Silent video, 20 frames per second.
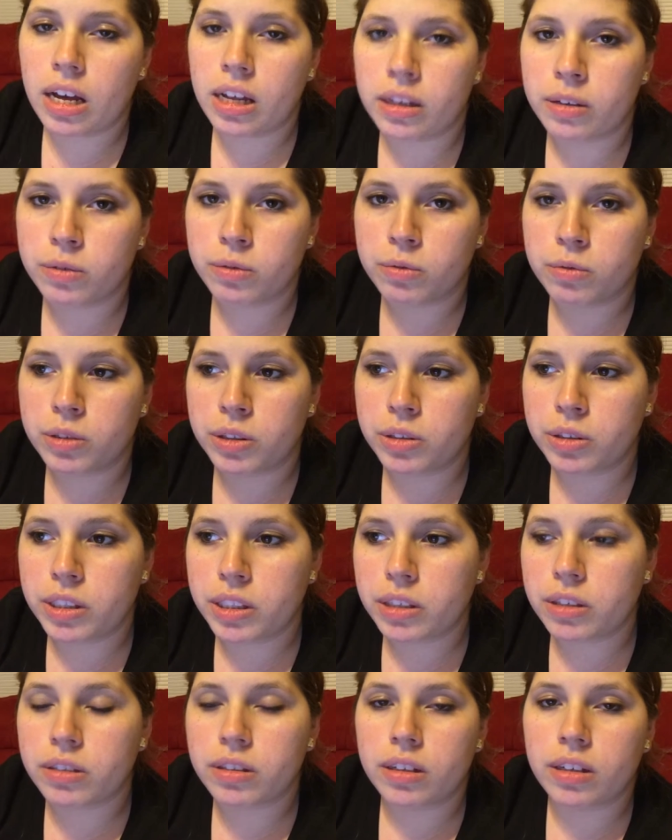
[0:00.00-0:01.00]
and when you
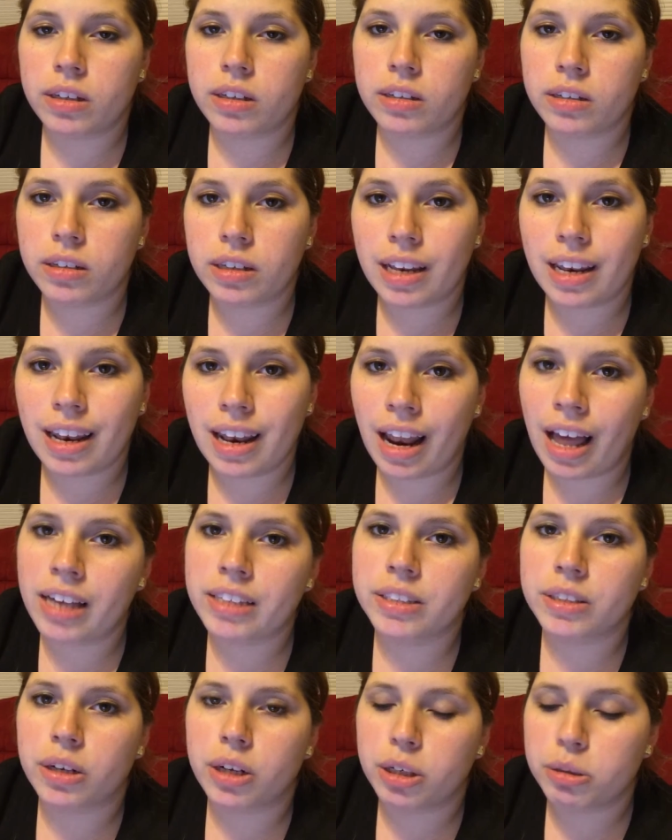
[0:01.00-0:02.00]
hear the
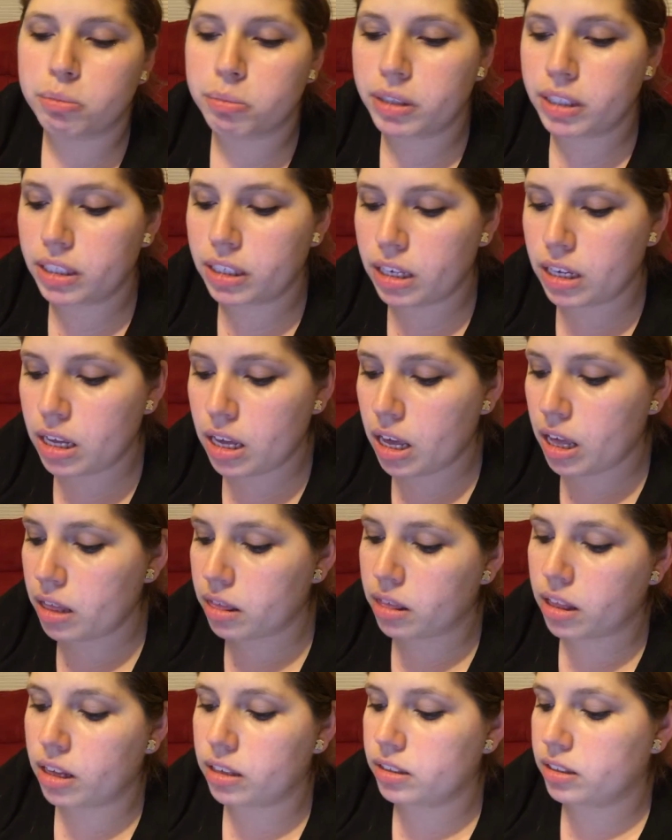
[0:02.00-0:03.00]
last heartbeat,
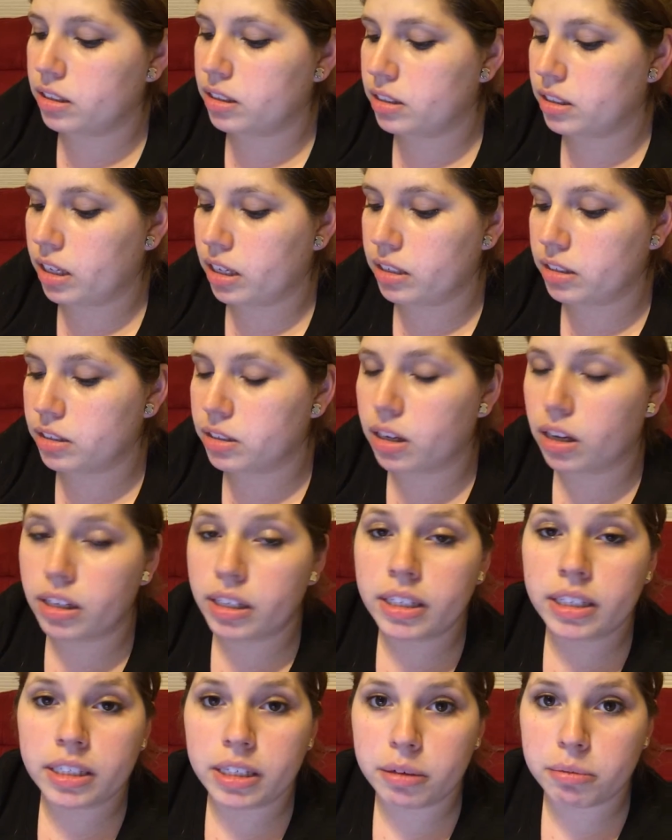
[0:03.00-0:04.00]
that's the
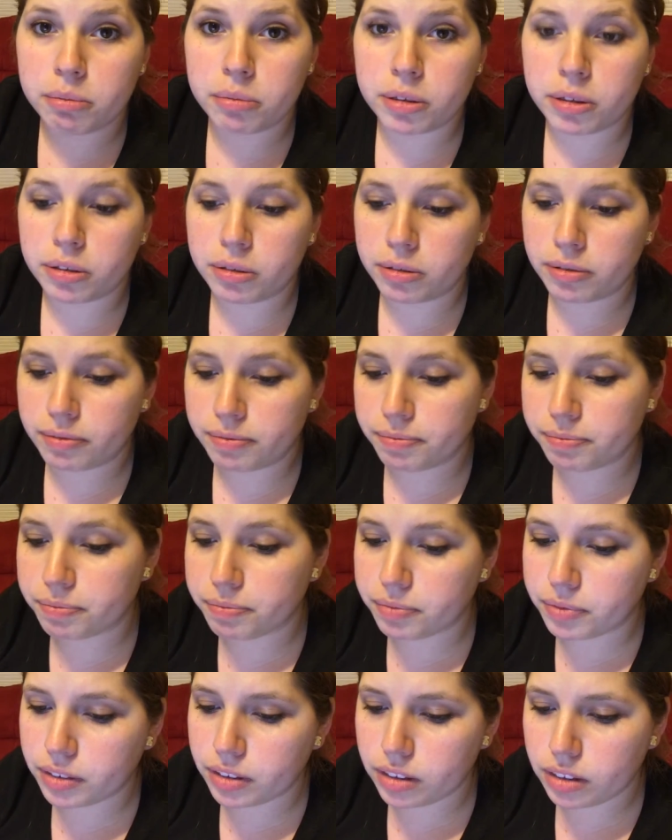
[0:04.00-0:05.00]
diastolic number.
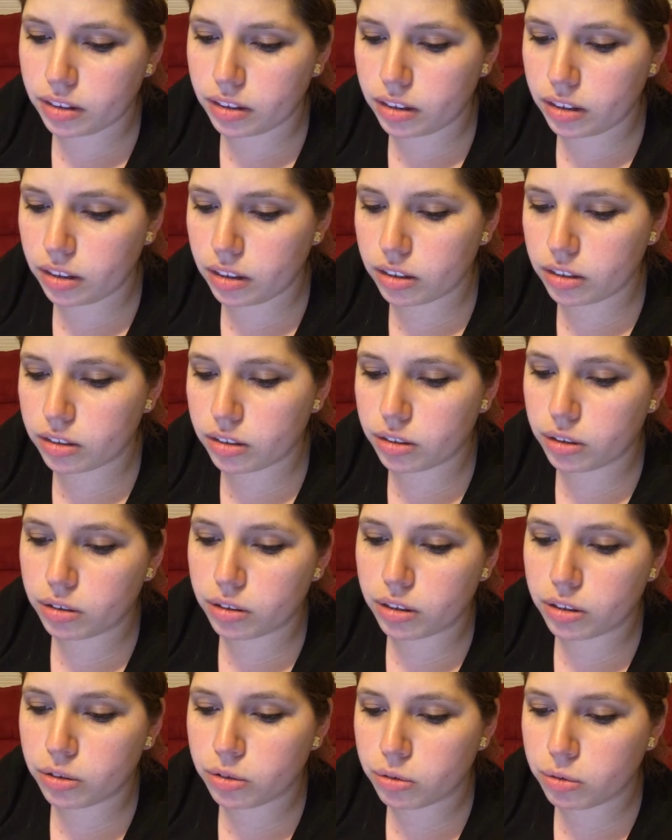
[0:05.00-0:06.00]
So
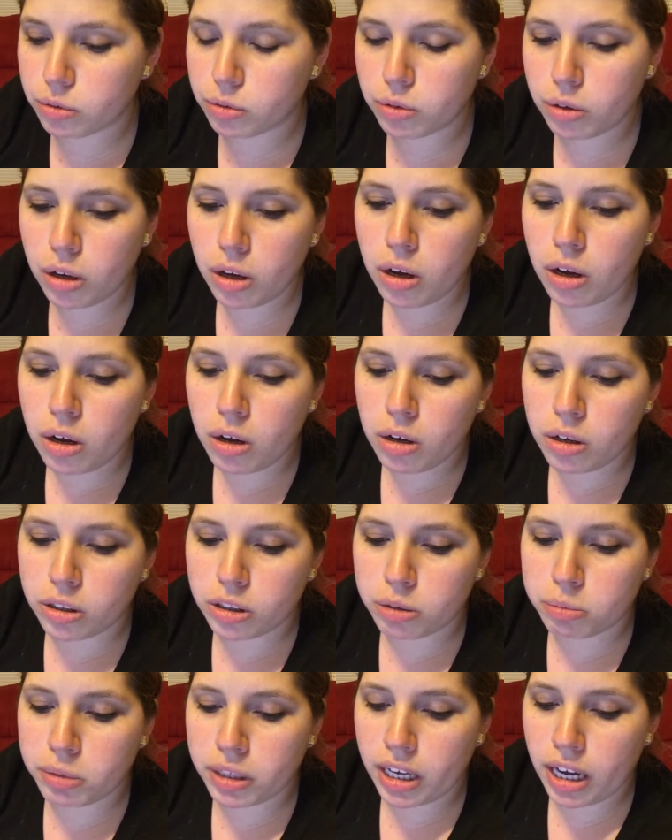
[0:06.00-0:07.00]
then
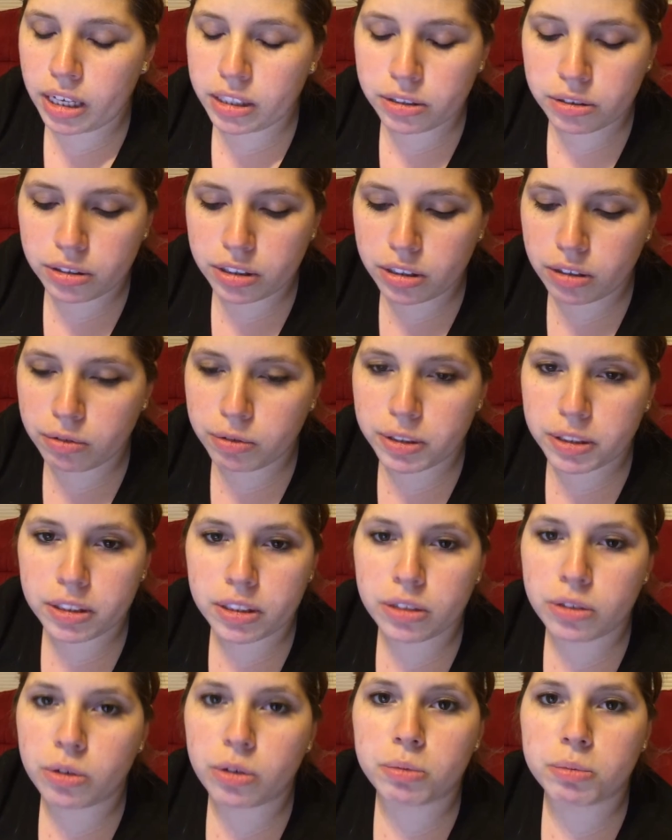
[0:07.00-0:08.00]
you may ask yourself, what's
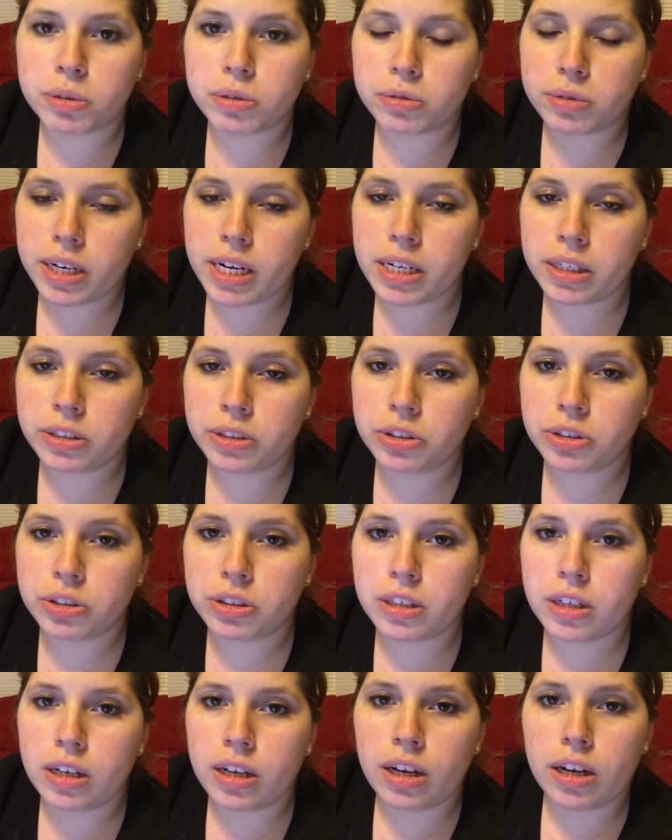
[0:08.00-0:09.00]
the normal
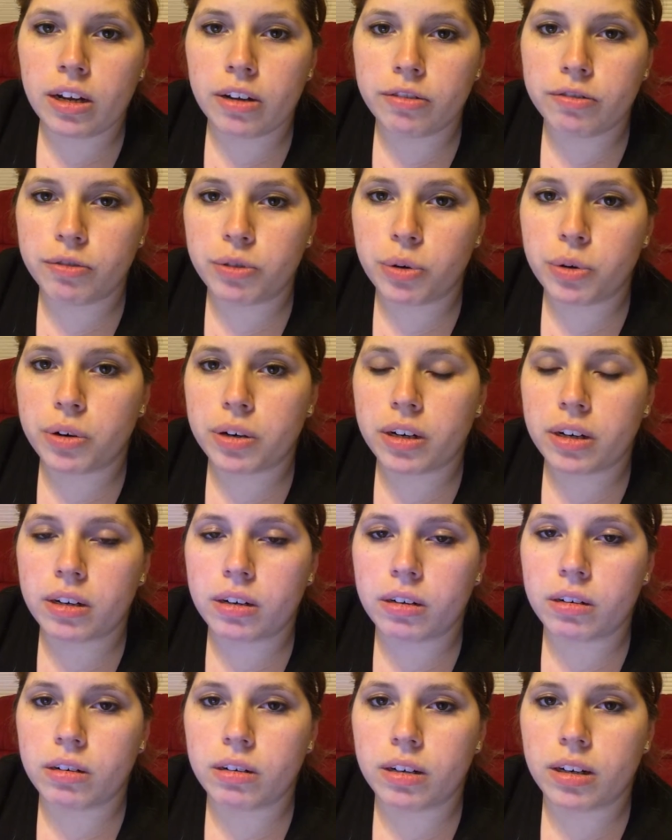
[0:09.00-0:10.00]
range
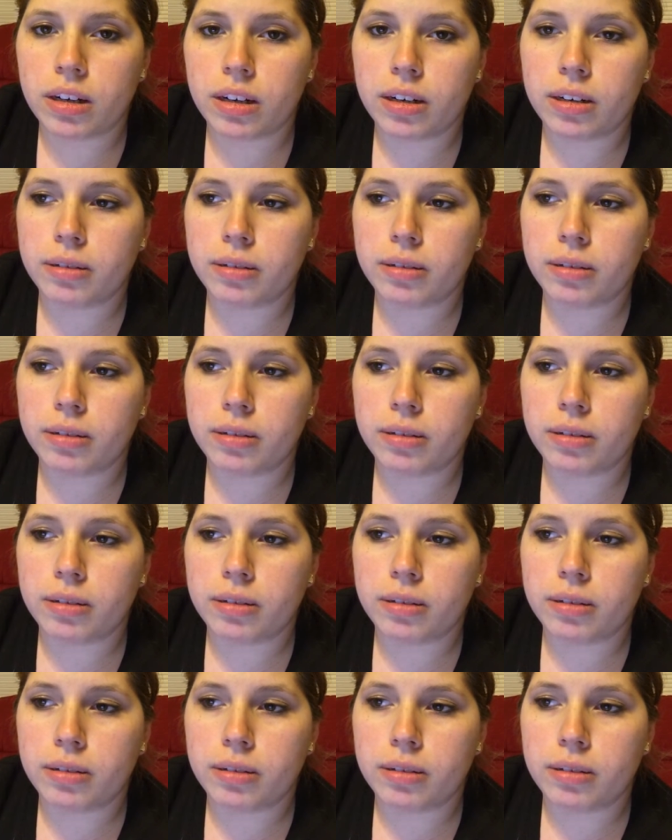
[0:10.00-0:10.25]
for